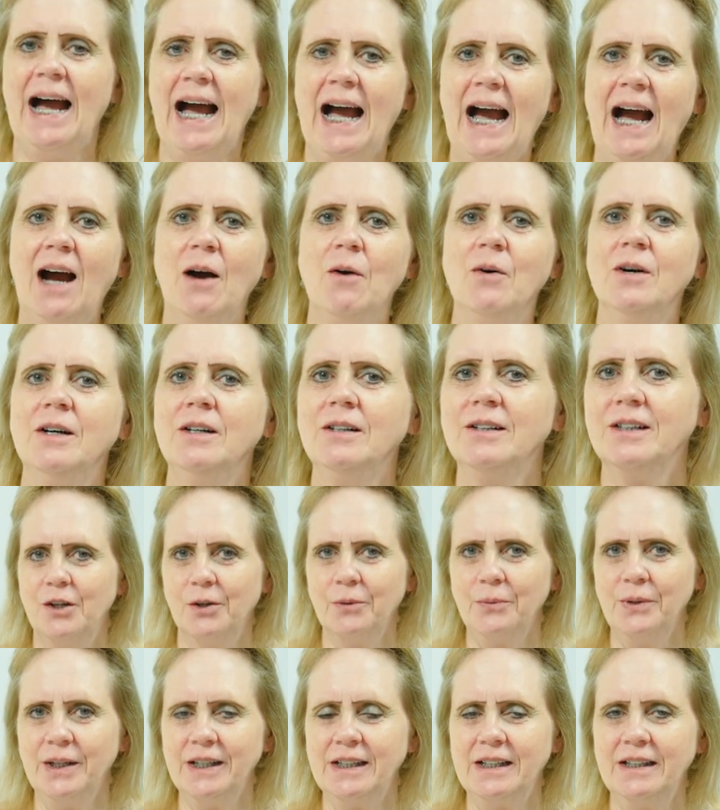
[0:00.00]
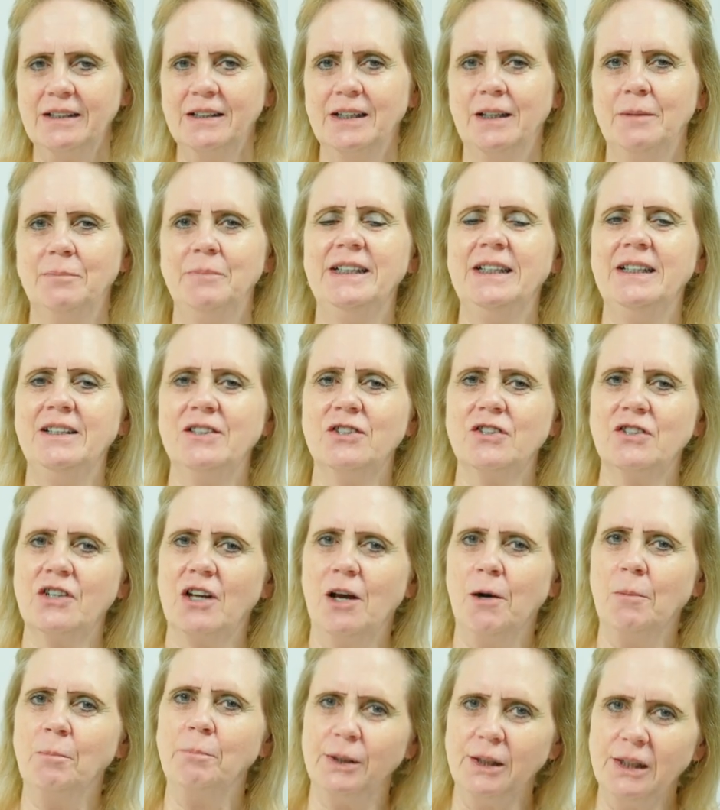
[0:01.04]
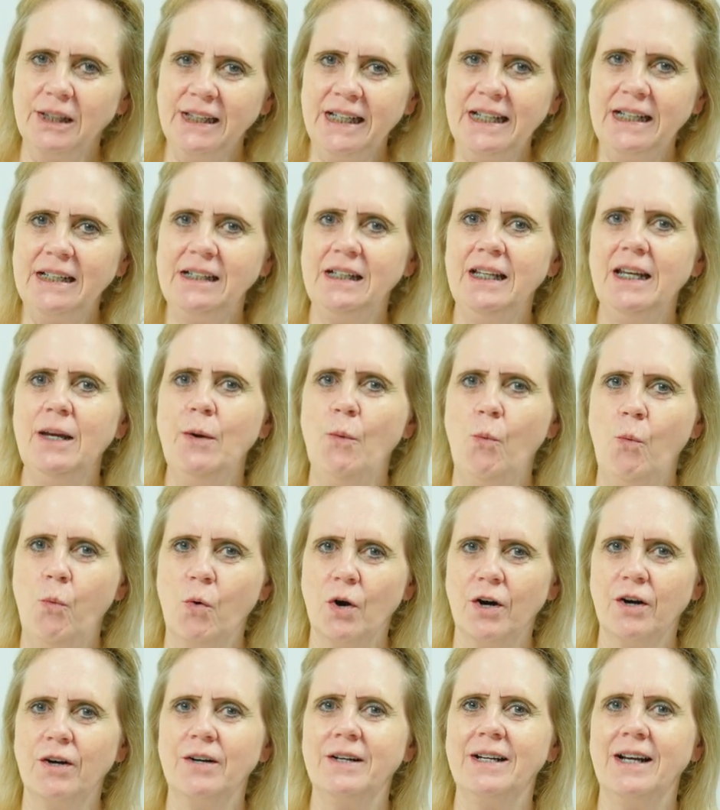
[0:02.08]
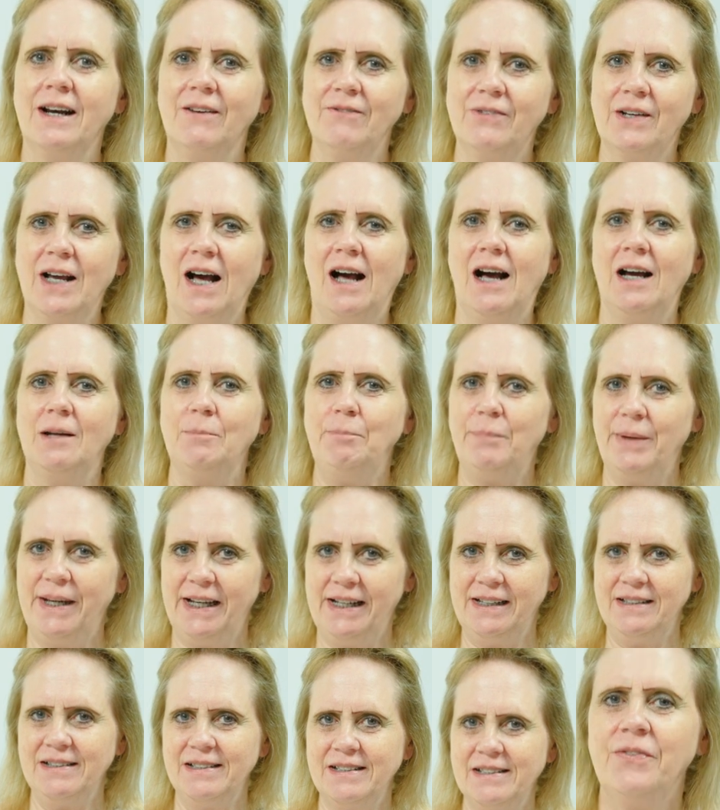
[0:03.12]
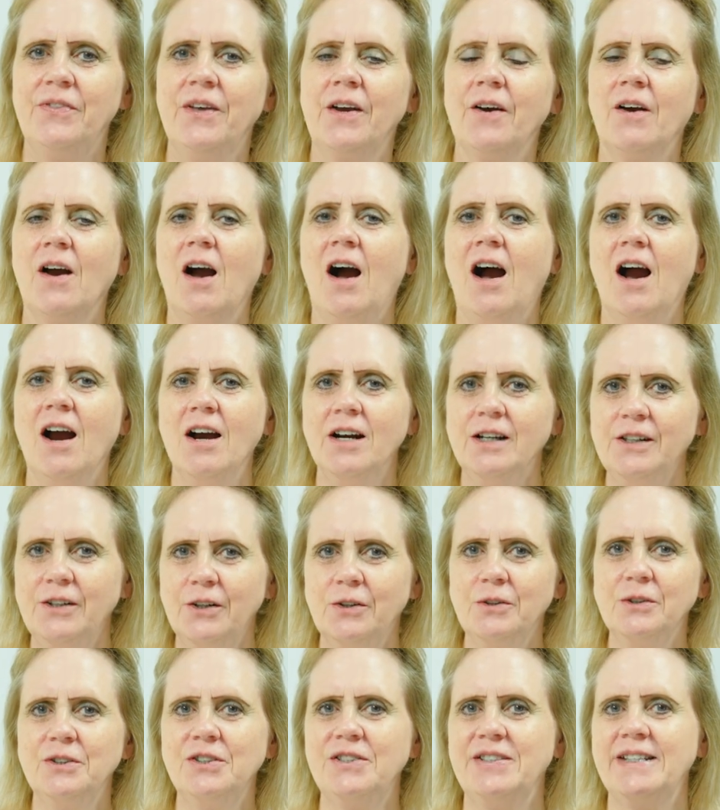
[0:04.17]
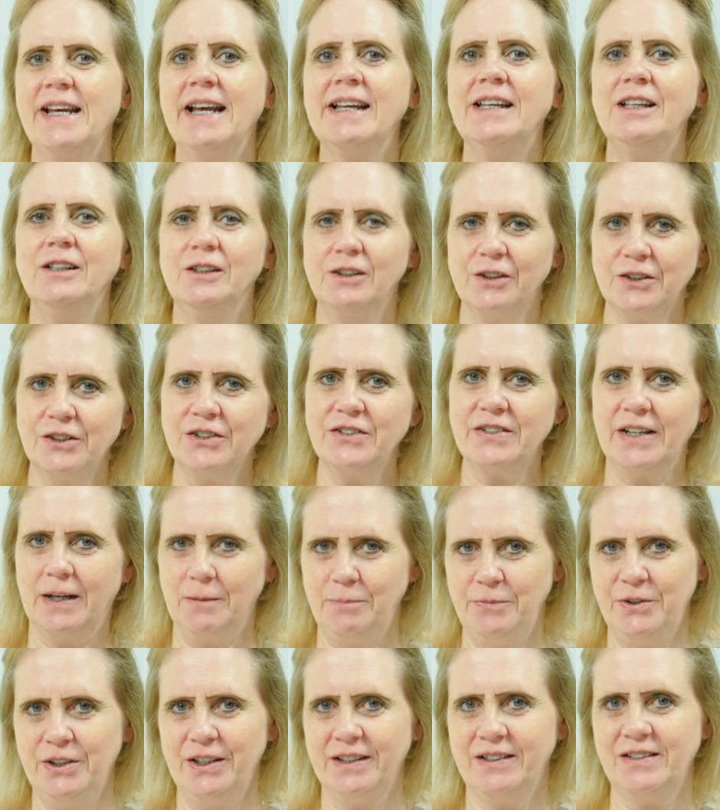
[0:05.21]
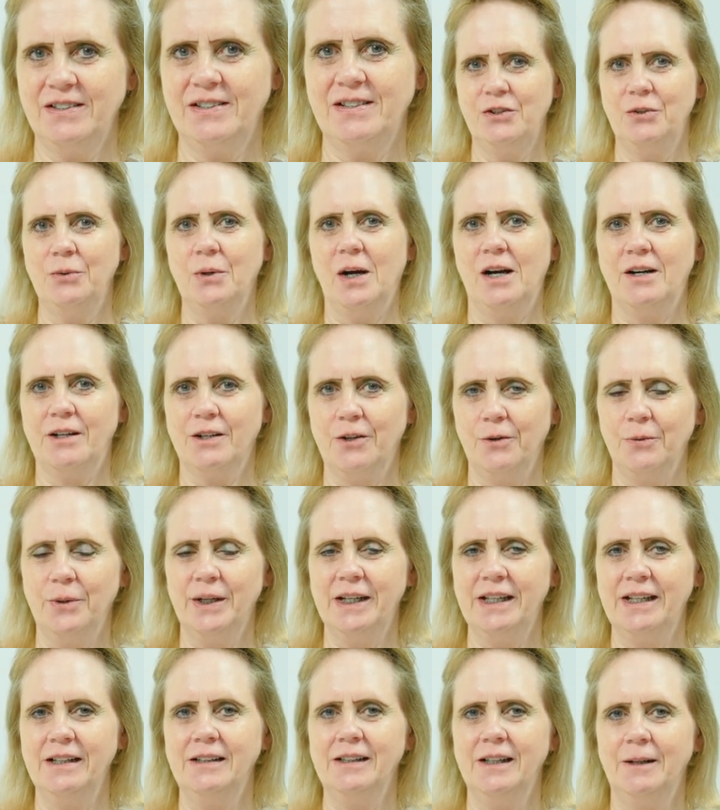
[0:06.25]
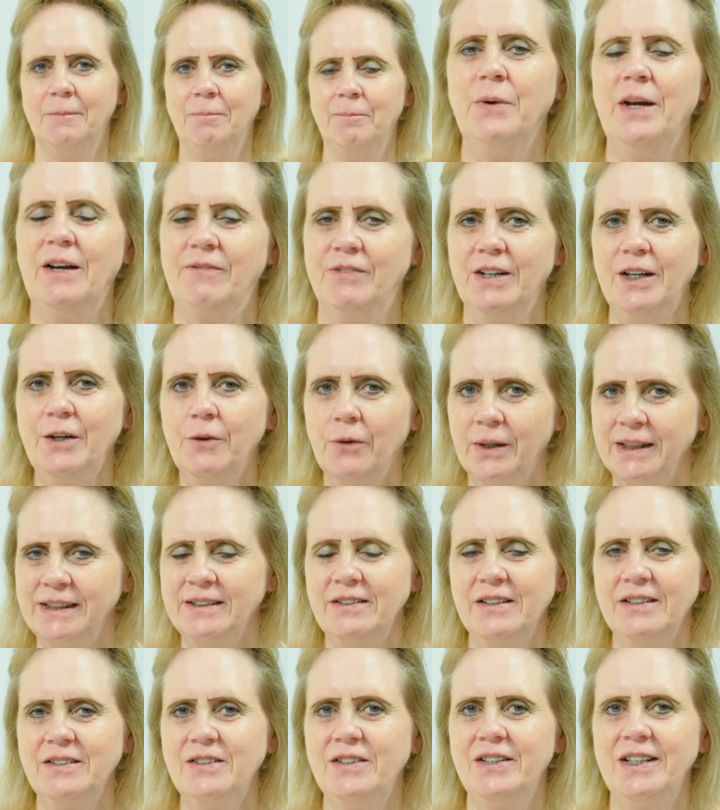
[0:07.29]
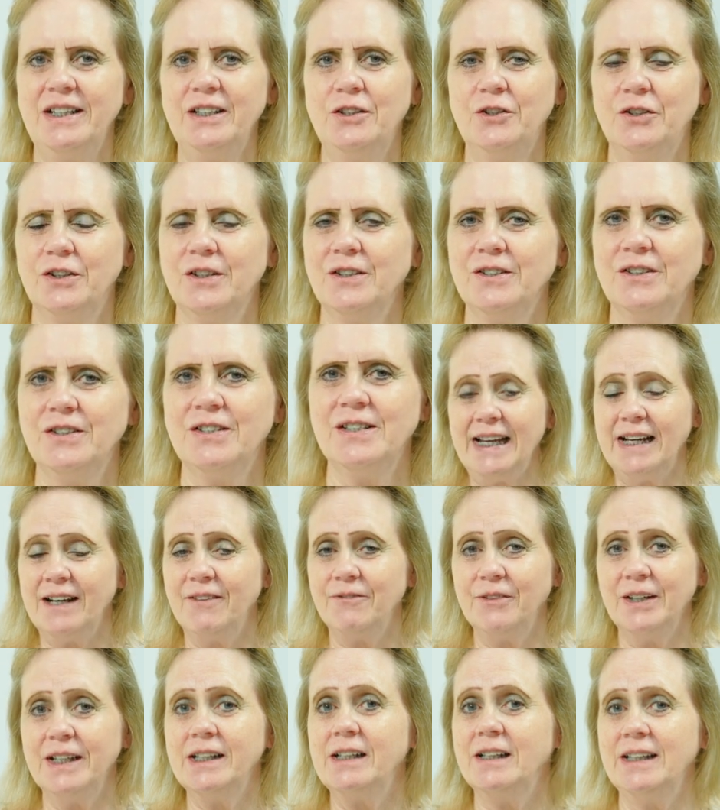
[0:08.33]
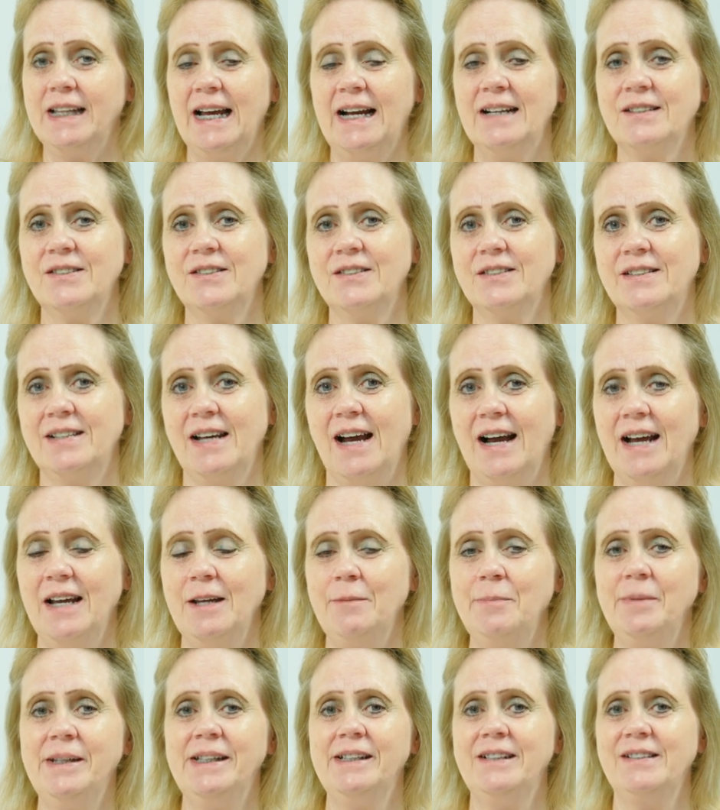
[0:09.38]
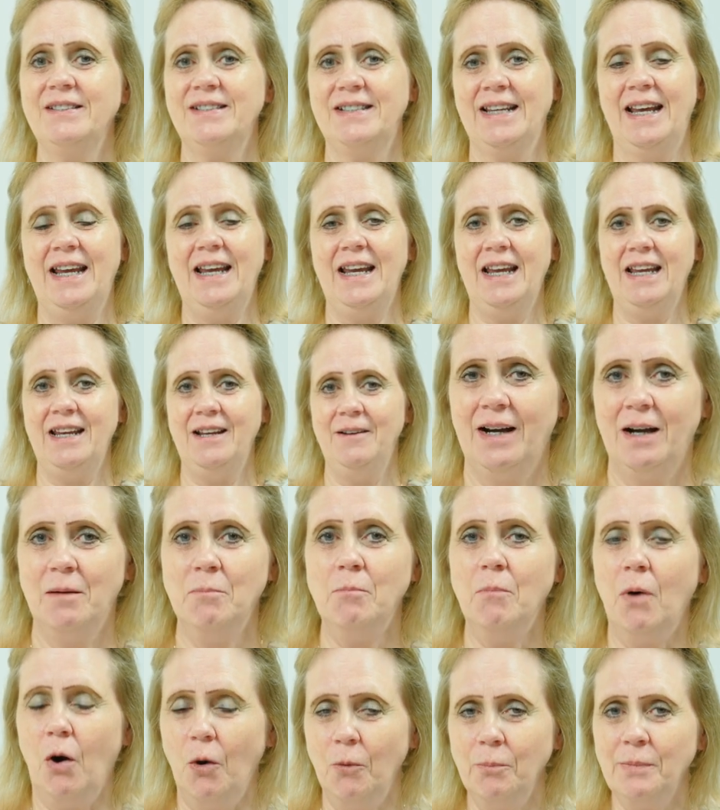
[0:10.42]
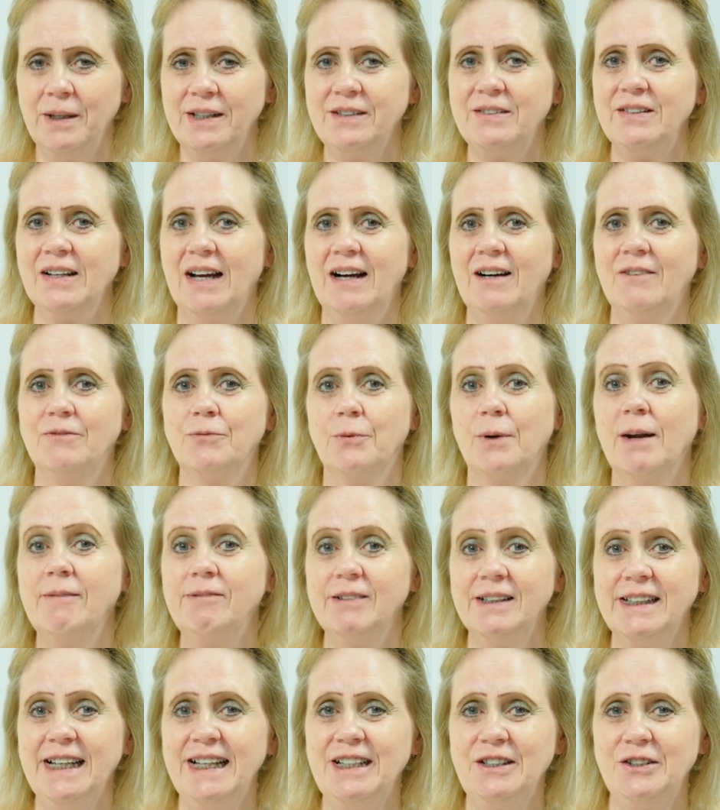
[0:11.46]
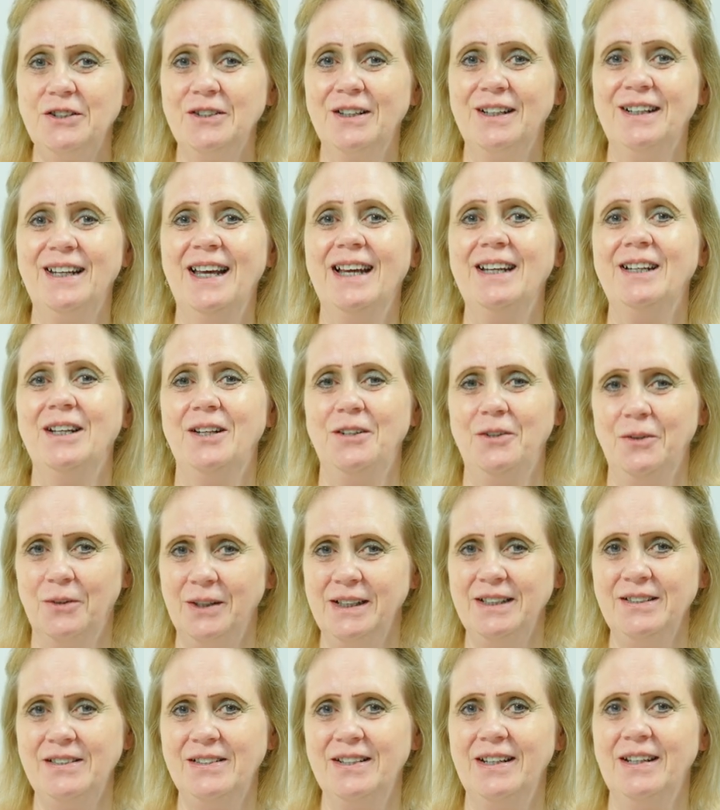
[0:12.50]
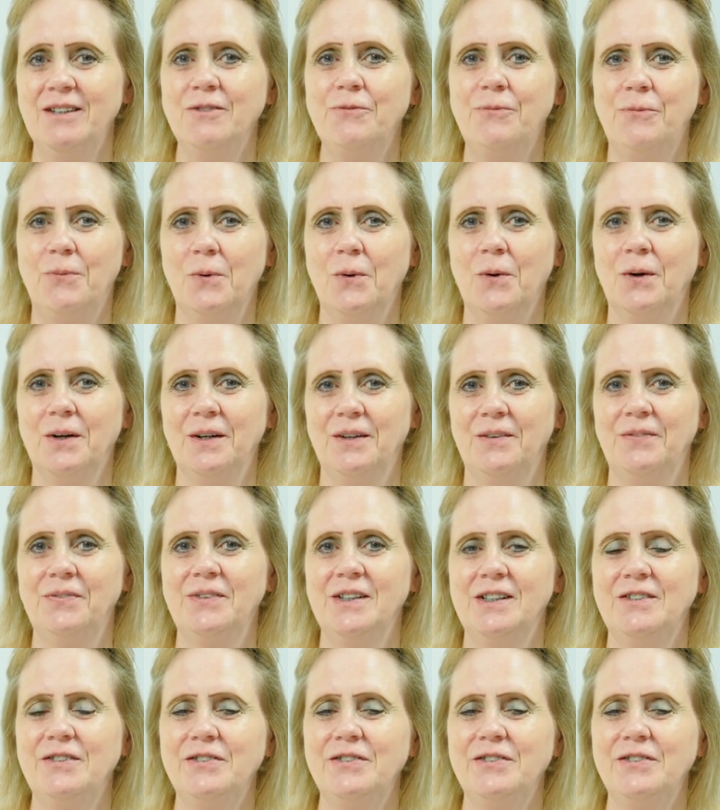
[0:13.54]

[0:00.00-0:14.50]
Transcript: Our curriculum is completely Word of God based. There are no secular subjects to our curriculum. We have anointed teachers. Every class time is a, a moment of revelation and anointing for the